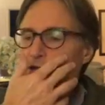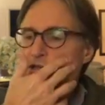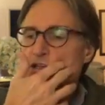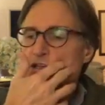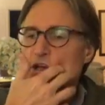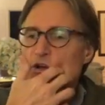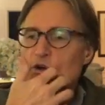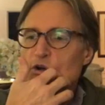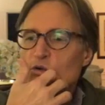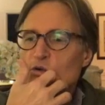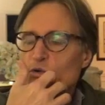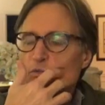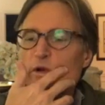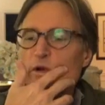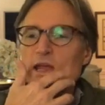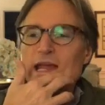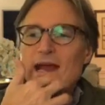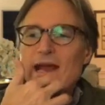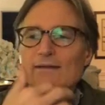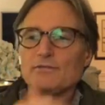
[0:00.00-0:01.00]
So
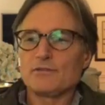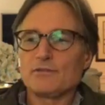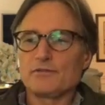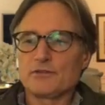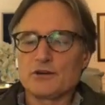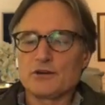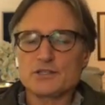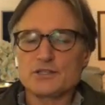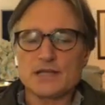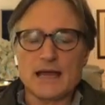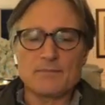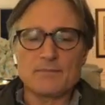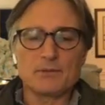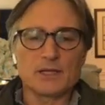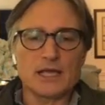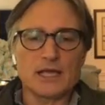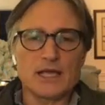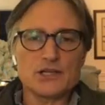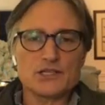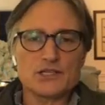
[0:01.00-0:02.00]
we have the first
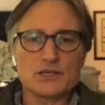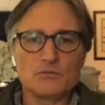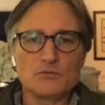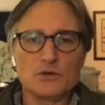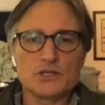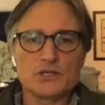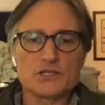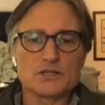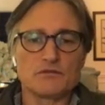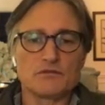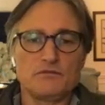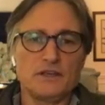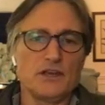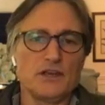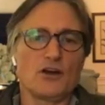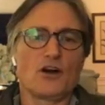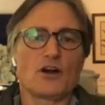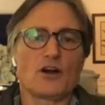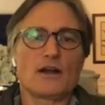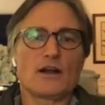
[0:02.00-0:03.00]
application, which is a
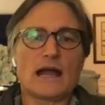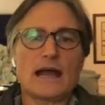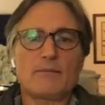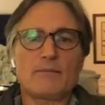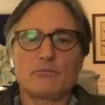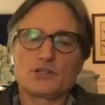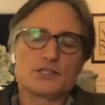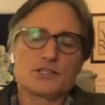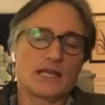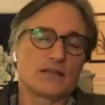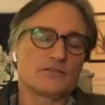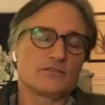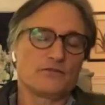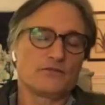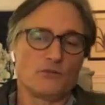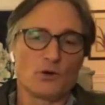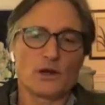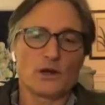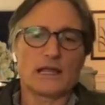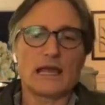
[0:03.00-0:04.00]
VR app, which takes
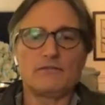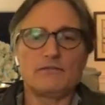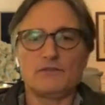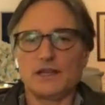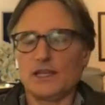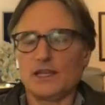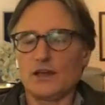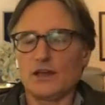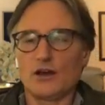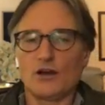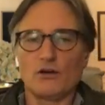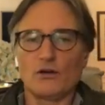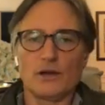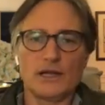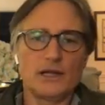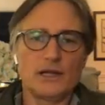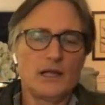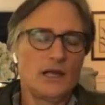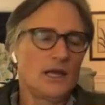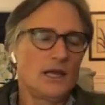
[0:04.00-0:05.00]
4K video
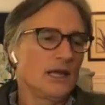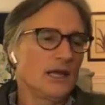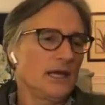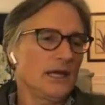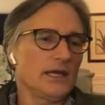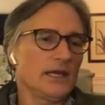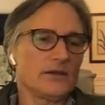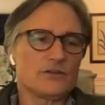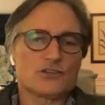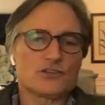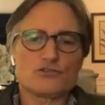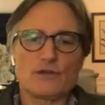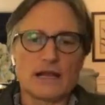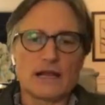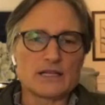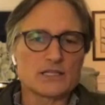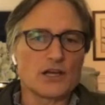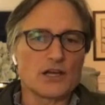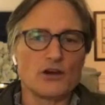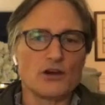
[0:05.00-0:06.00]
and it
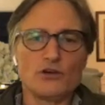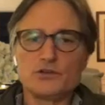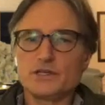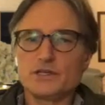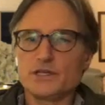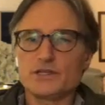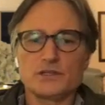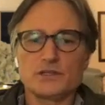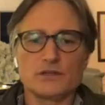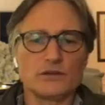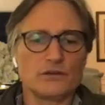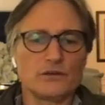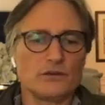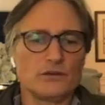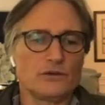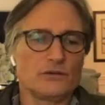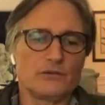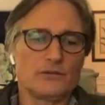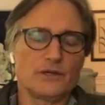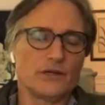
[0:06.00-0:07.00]
transcodes it
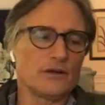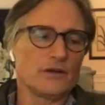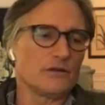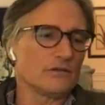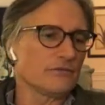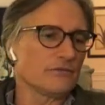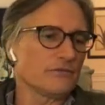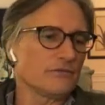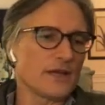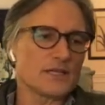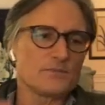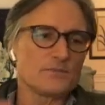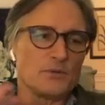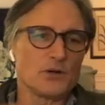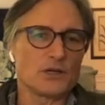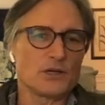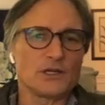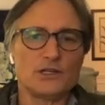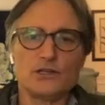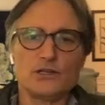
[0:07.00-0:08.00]
to you know
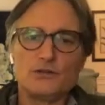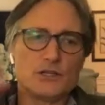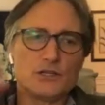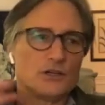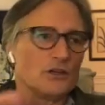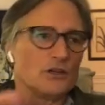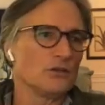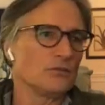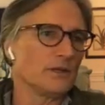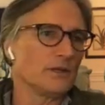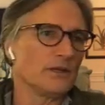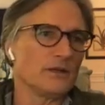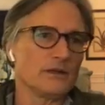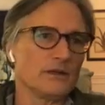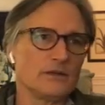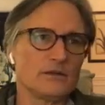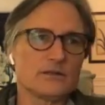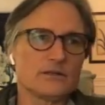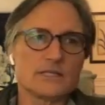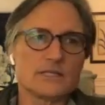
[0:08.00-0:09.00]
Facebook and YouTube
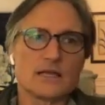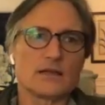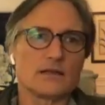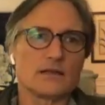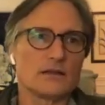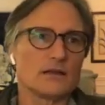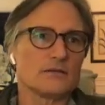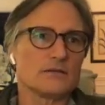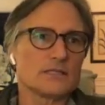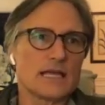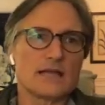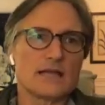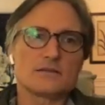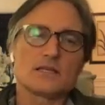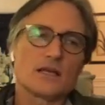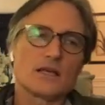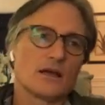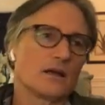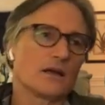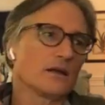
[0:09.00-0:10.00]
and uh,
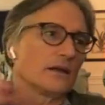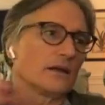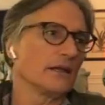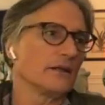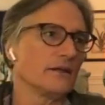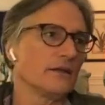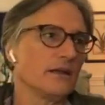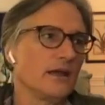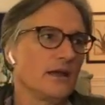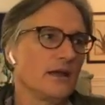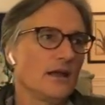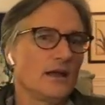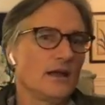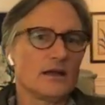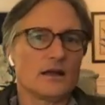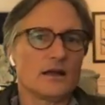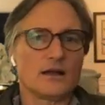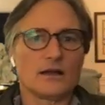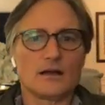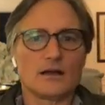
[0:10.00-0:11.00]
Samsung and
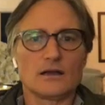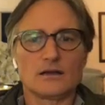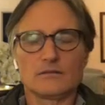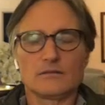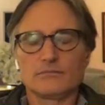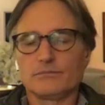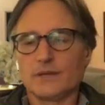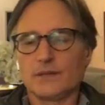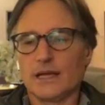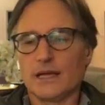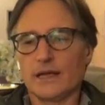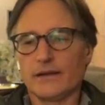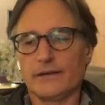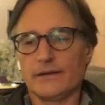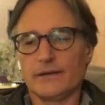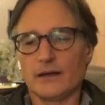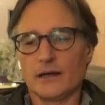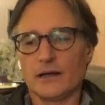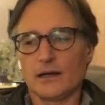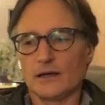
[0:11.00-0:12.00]
uh,
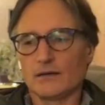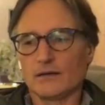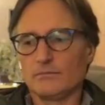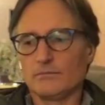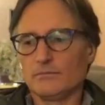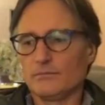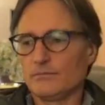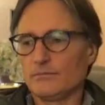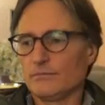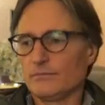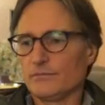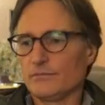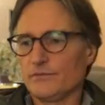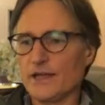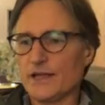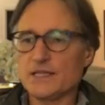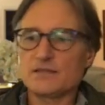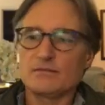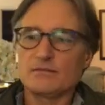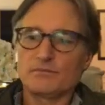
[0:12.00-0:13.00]
and um,
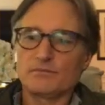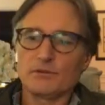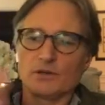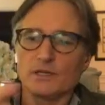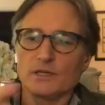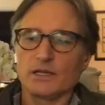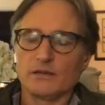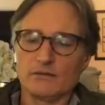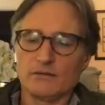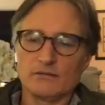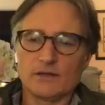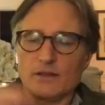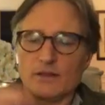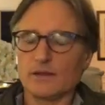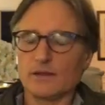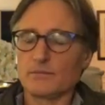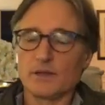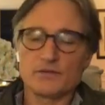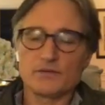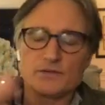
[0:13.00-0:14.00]
Facebook and I
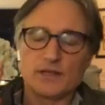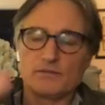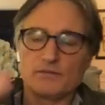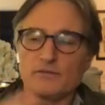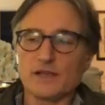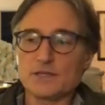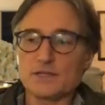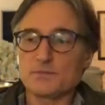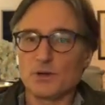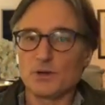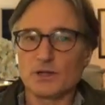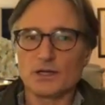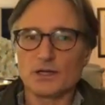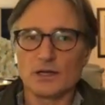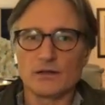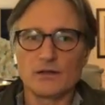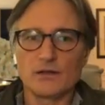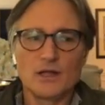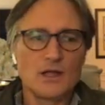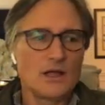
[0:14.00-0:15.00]
think they said Facebook,
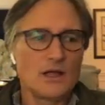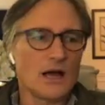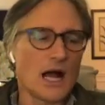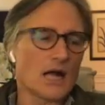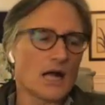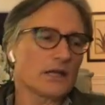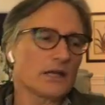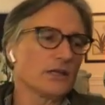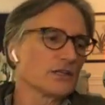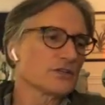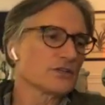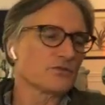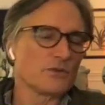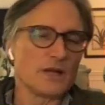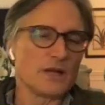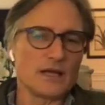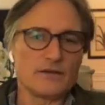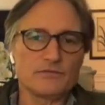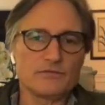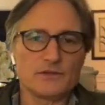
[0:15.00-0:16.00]
uh, Oculus
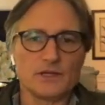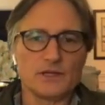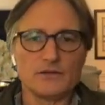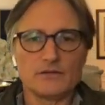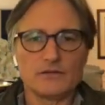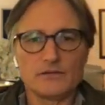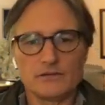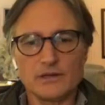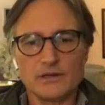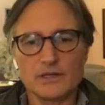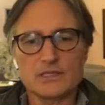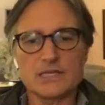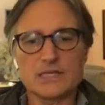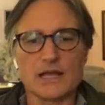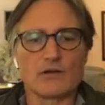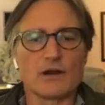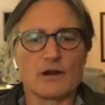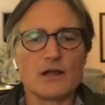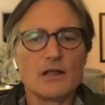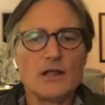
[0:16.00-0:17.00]
Rift, and
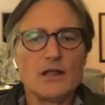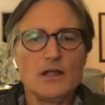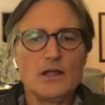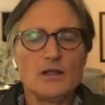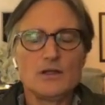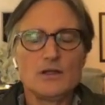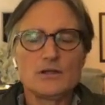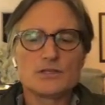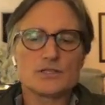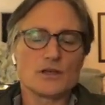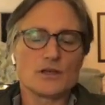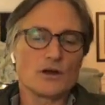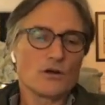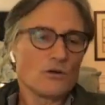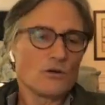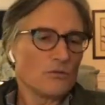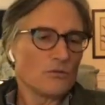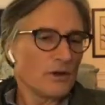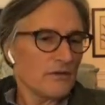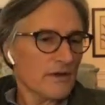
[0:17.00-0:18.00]
etc.
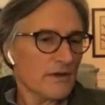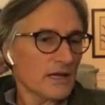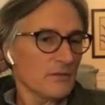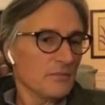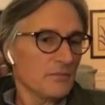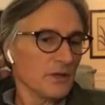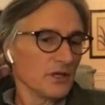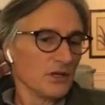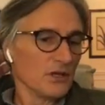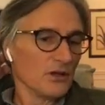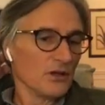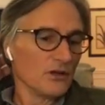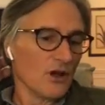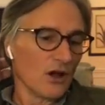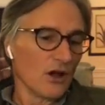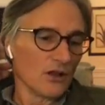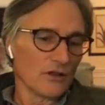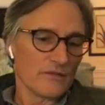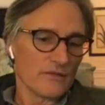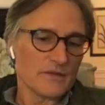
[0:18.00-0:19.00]
So we've had to build
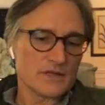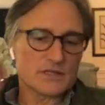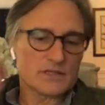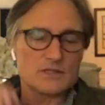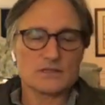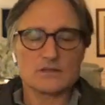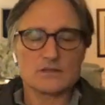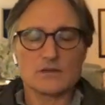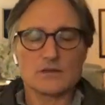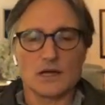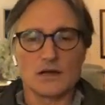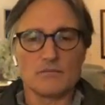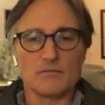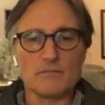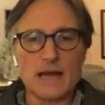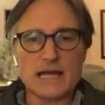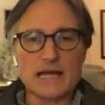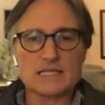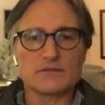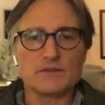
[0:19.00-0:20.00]
all of this uh,
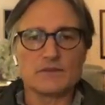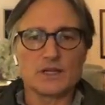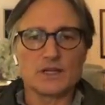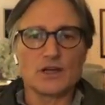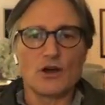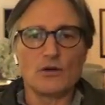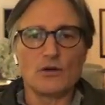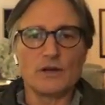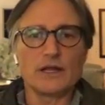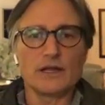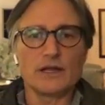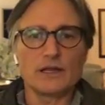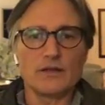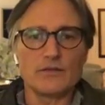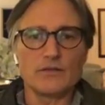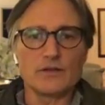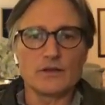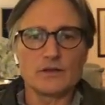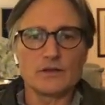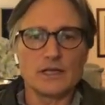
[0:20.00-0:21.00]
massive encoding
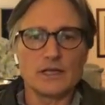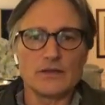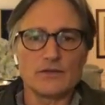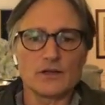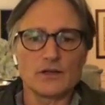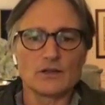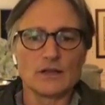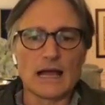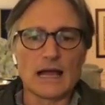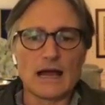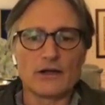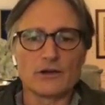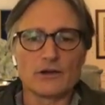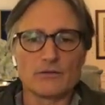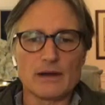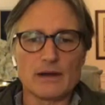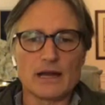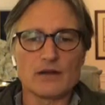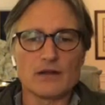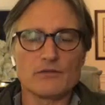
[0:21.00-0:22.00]
in the in the cloud
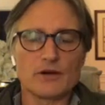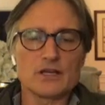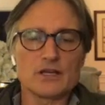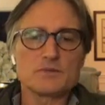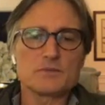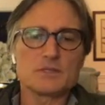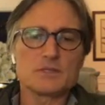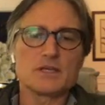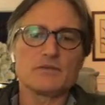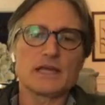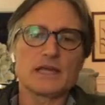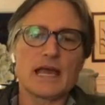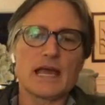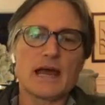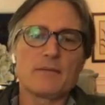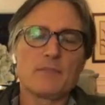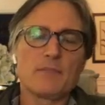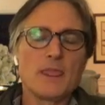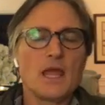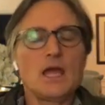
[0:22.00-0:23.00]
around a very specific
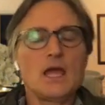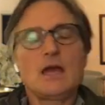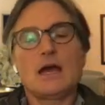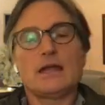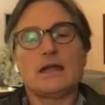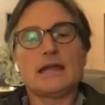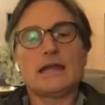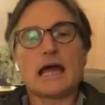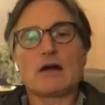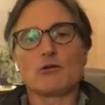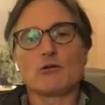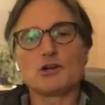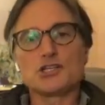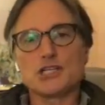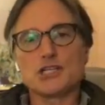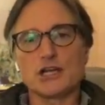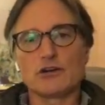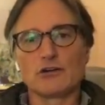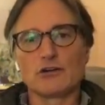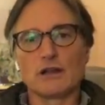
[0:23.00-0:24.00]
app, and now we're
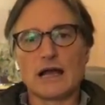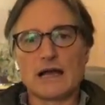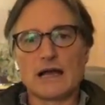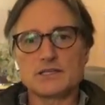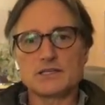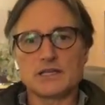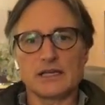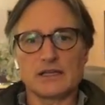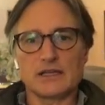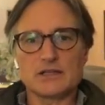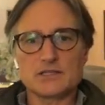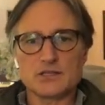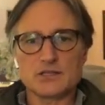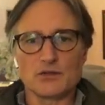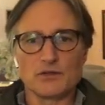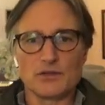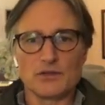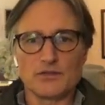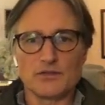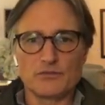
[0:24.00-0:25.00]
generalizing it
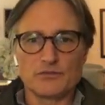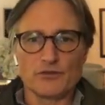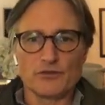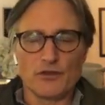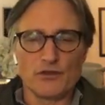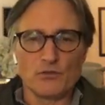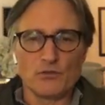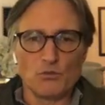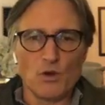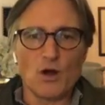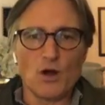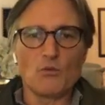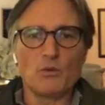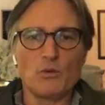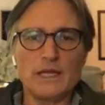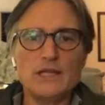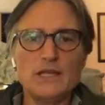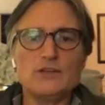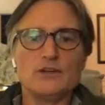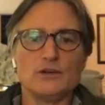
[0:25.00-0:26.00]
so that so that what
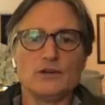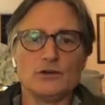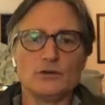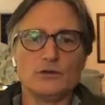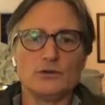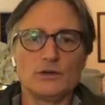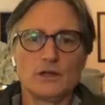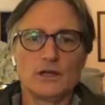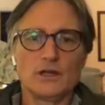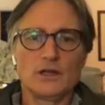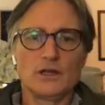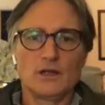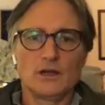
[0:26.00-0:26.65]
we do